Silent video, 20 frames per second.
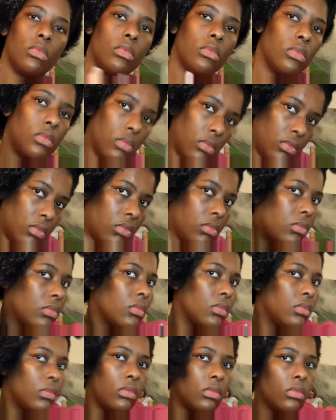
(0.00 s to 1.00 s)
And so when I
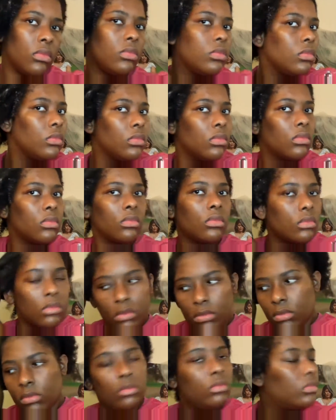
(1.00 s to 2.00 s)
put mousse on it,
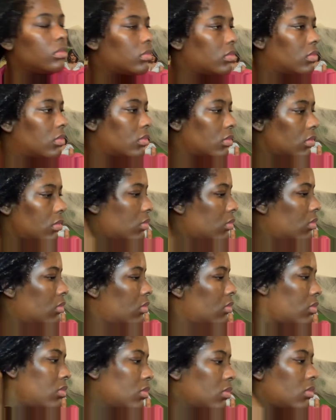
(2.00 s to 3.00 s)
it's not
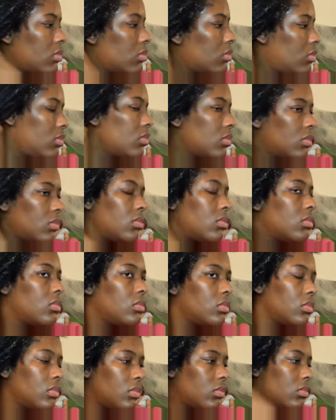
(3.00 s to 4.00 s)
necessarily poofing
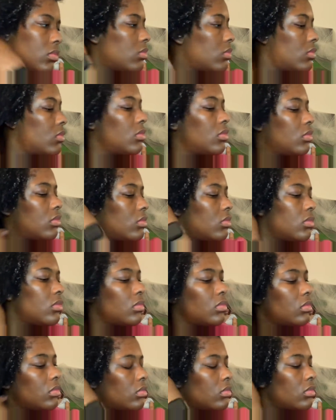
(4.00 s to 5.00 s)
back up like you see my hair
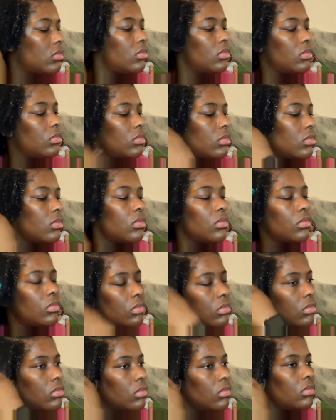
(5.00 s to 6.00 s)
do right
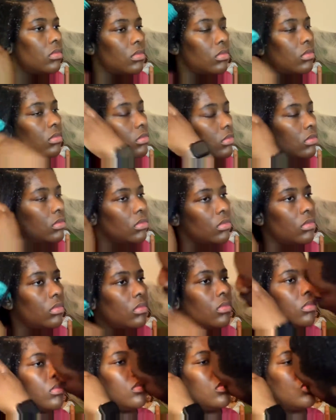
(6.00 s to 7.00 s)
here. It's a little bit
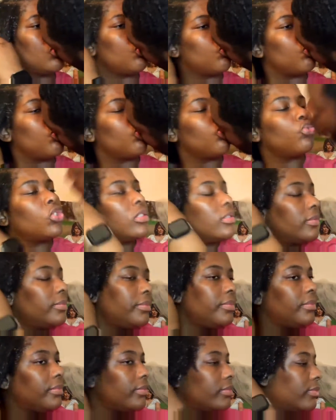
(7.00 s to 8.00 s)
more drenched.
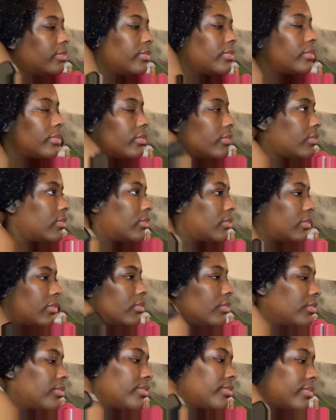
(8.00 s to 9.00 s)
Oh, and my husband
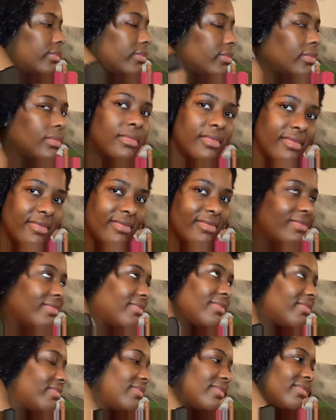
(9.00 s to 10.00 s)
gives me sugar in the
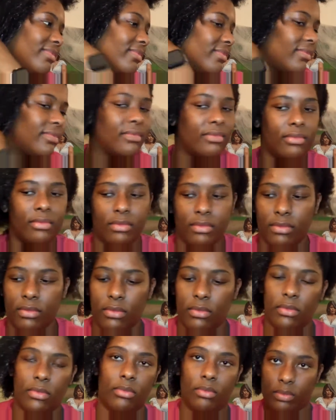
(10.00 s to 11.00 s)
middle of my
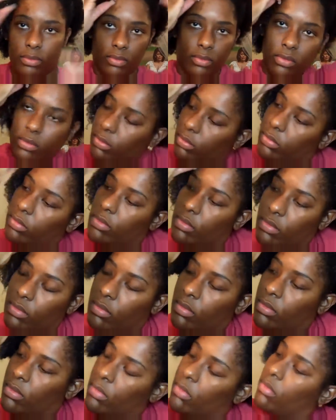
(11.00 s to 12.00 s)
video.
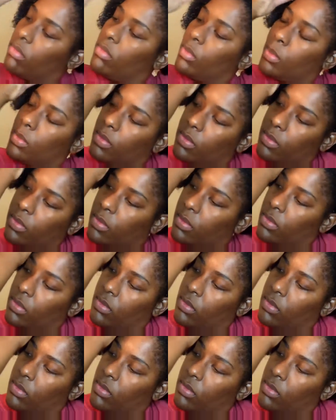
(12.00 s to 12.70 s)
Um,